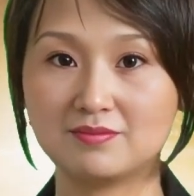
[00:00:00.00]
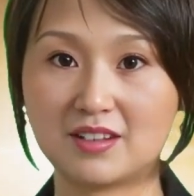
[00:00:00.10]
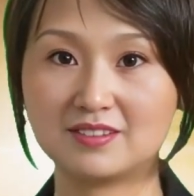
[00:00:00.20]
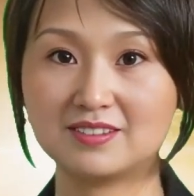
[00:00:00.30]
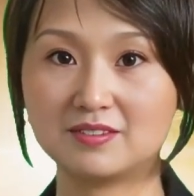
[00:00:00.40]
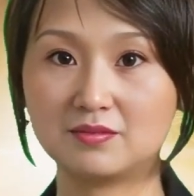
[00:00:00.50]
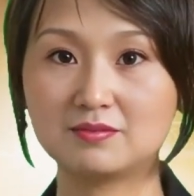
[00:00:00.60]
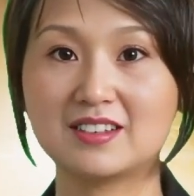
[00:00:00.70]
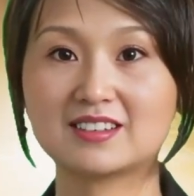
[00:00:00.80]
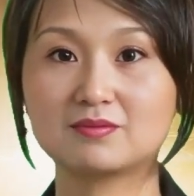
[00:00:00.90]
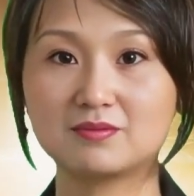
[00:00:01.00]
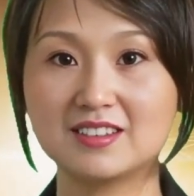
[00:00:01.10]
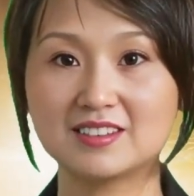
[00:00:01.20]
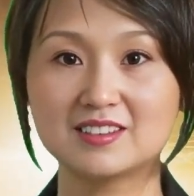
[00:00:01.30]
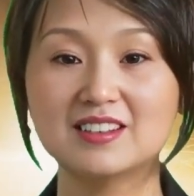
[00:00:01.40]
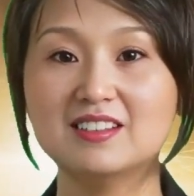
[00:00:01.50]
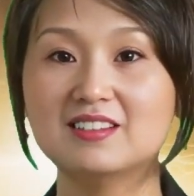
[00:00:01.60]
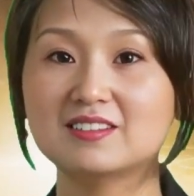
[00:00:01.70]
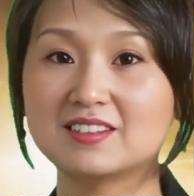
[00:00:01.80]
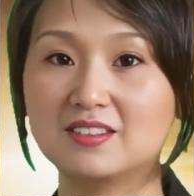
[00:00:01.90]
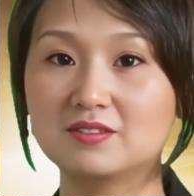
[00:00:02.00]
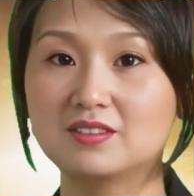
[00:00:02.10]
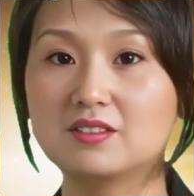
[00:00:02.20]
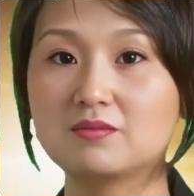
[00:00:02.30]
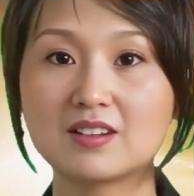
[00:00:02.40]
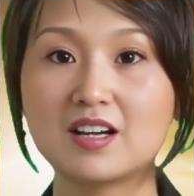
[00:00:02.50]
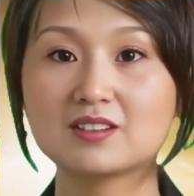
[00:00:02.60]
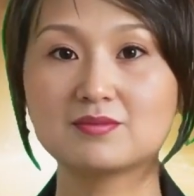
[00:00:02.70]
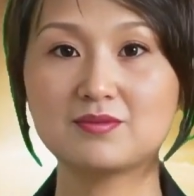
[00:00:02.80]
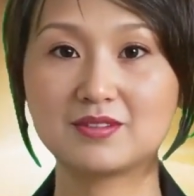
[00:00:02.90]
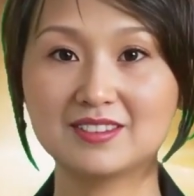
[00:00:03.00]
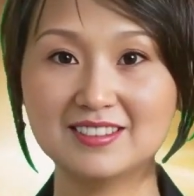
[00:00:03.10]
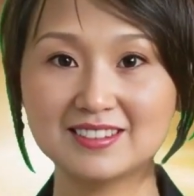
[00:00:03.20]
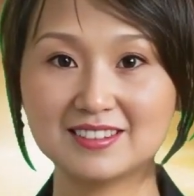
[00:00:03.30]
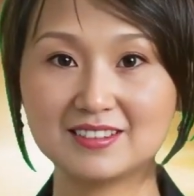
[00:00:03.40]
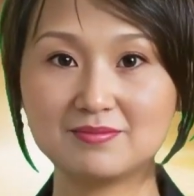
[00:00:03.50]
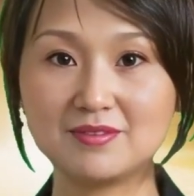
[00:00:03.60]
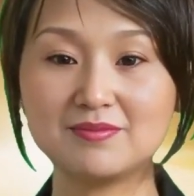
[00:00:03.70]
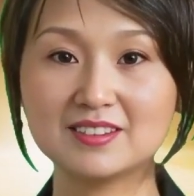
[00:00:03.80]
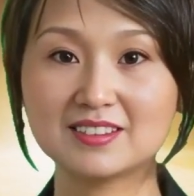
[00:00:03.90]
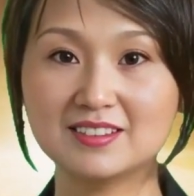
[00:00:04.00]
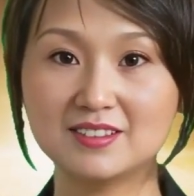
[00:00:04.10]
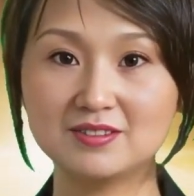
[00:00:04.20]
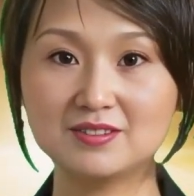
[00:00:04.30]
and the Aerospace Research Center. Tender documents show that